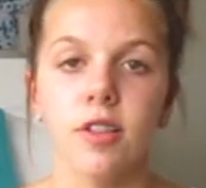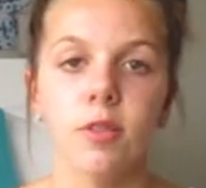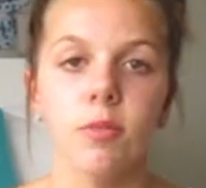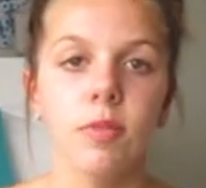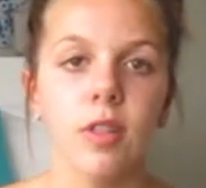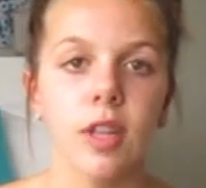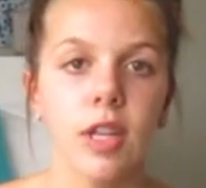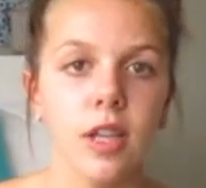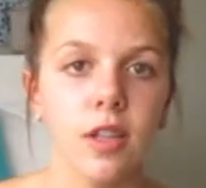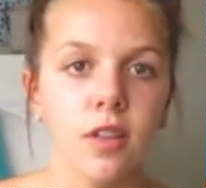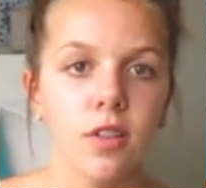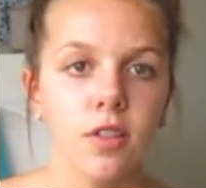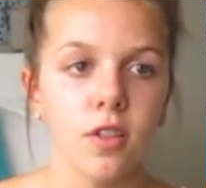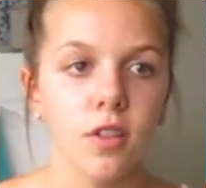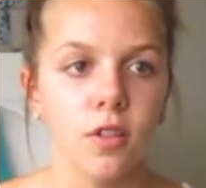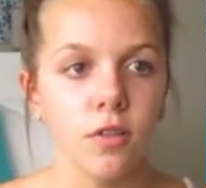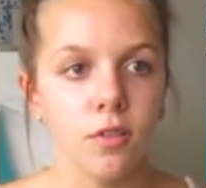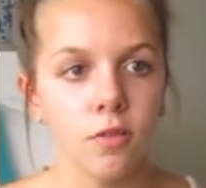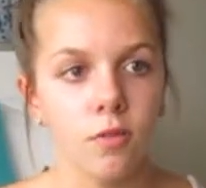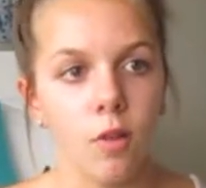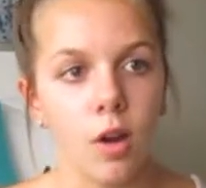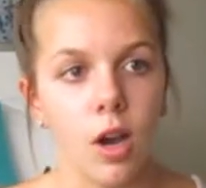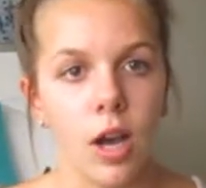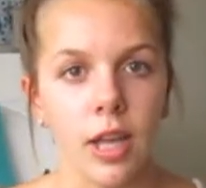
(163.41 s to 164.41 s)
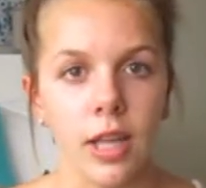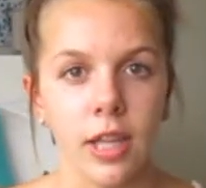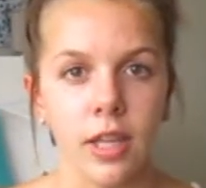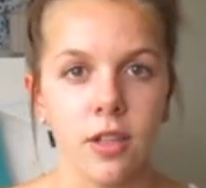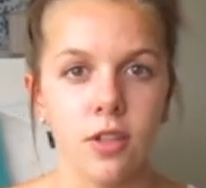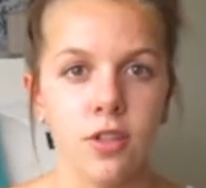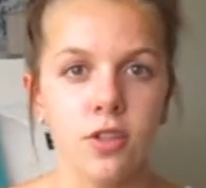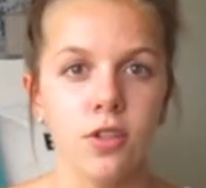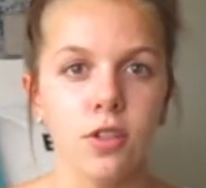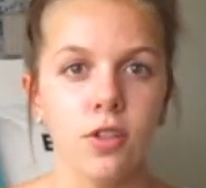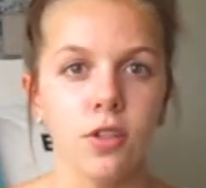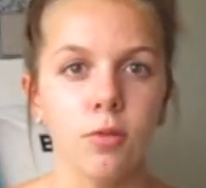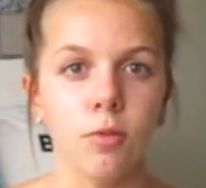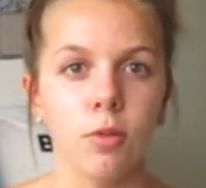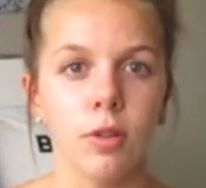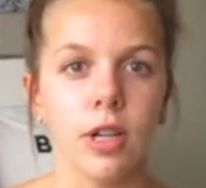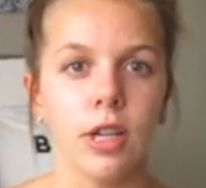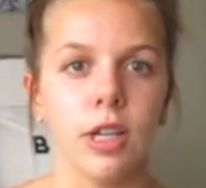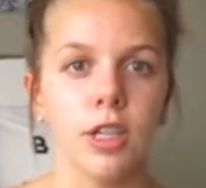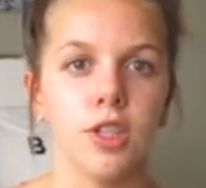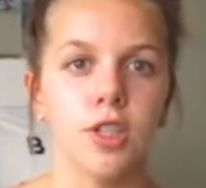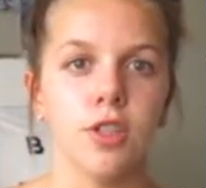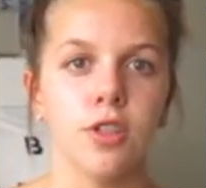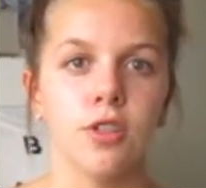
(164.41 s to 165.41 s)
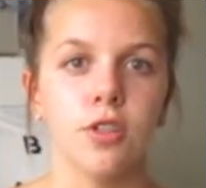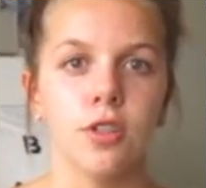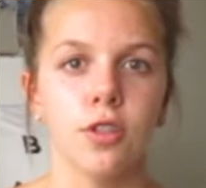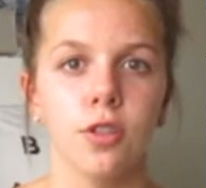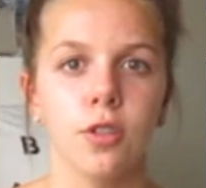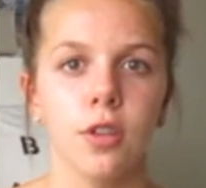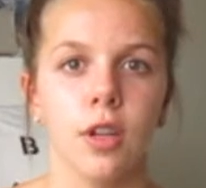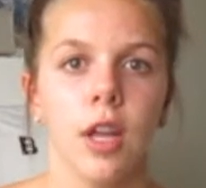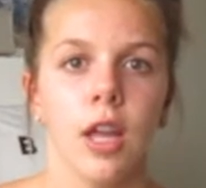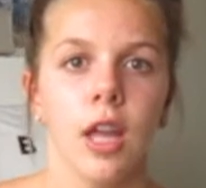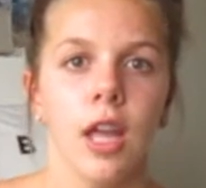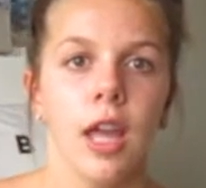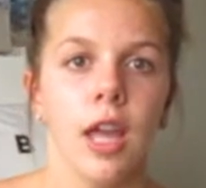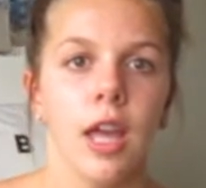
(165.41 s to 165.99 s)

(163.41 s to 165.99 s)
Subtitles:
some things of what I could do, what I should do,